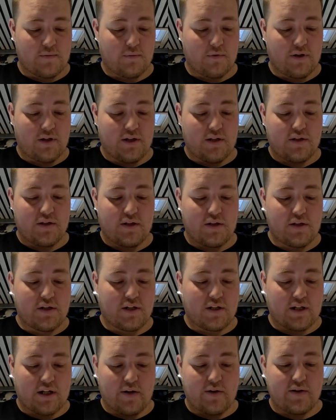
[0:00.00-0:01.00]
what you're going to do is you're
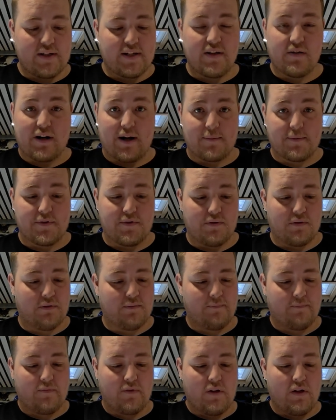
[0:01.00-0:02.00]
going to go into your app store,
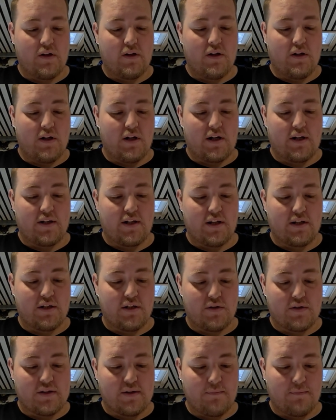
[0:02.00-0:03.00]
and then you
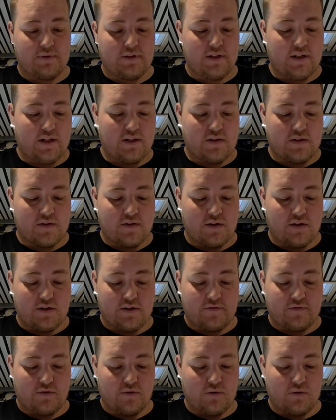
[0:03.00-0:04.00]
simply need to search
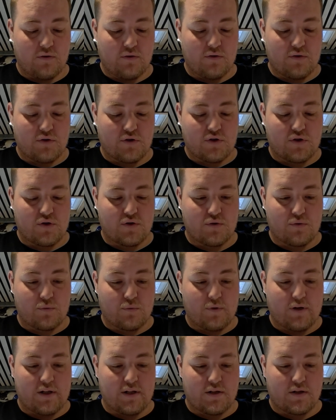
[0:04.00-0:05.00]
for
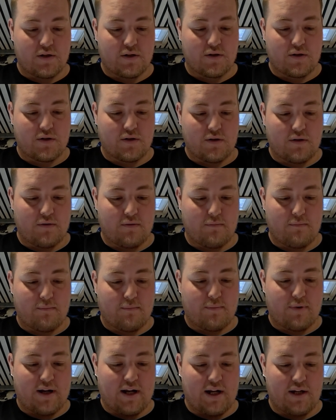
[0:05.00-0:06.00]
switch
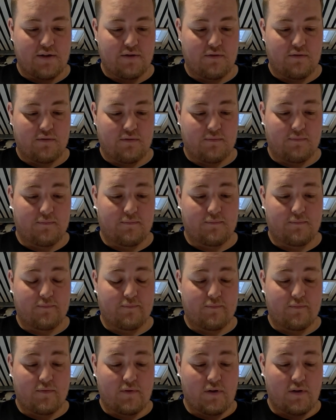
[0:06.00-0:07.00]
panel,
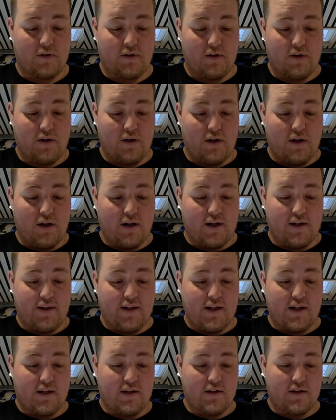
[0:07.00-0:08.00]
and
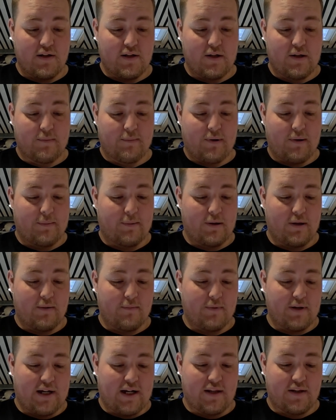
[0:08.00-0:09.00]
then it'll pop up
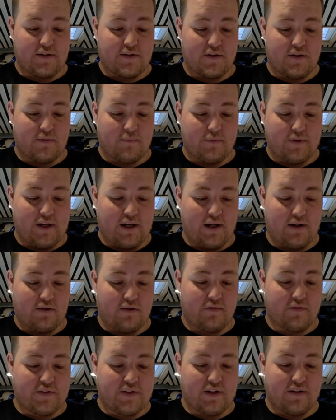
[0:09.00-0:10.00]
at the top there.
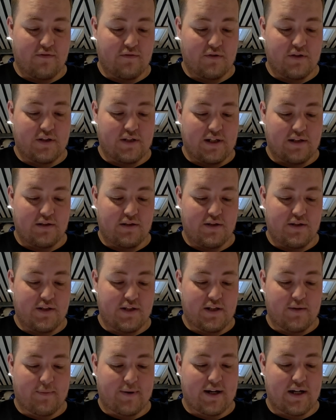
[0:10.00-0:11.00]
Obviously I've already downloaded it in
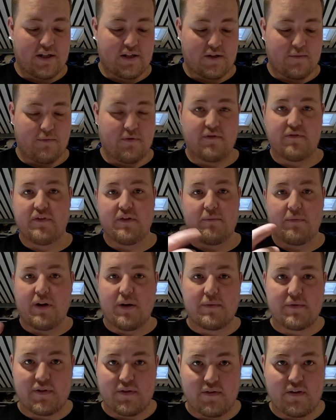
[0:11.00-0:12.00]
the past, but for the
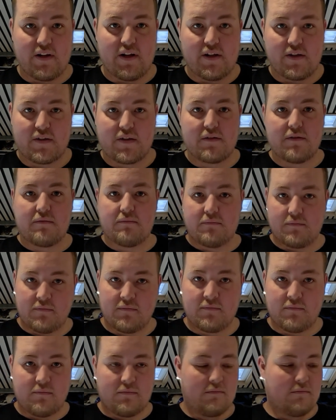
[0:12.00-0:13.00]
purposes of this,
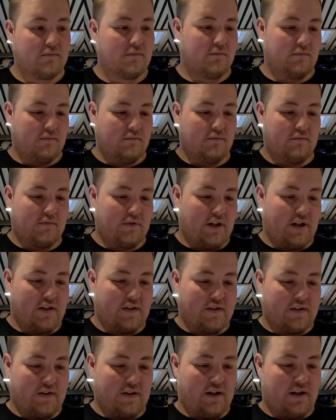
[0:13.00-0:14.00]

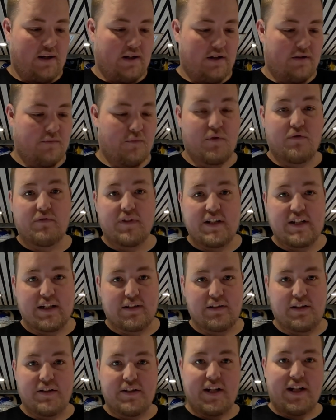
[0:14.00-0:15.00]
it's we'll
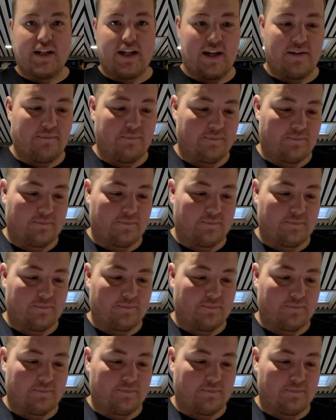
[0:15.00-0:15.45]
re-download it again.